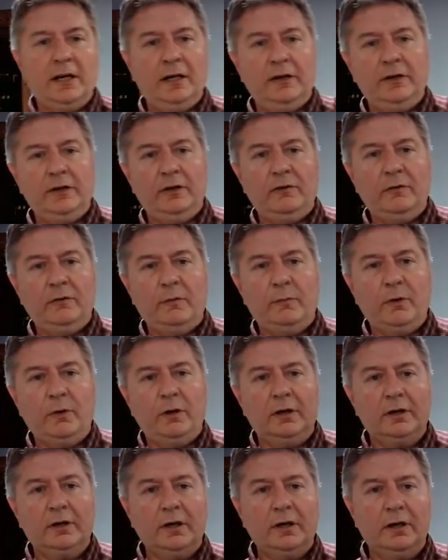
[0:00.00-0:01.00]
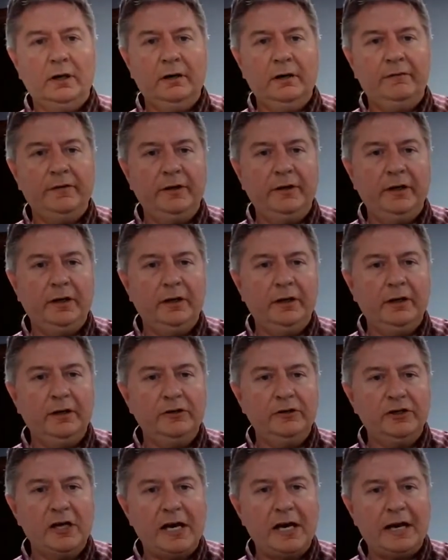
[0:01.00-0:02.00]
of your report card. If you did a
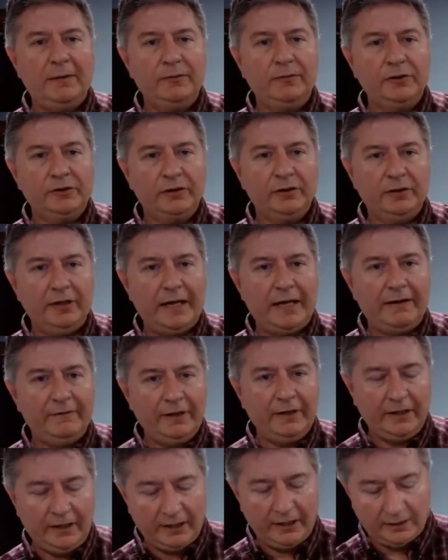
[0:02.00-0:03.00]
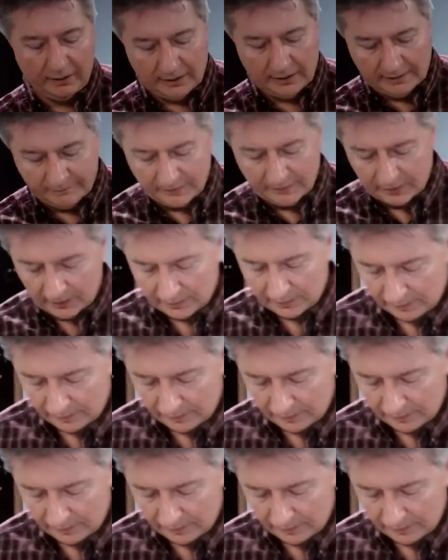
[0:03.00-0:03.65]
good job, you shouldn't have any ink left on the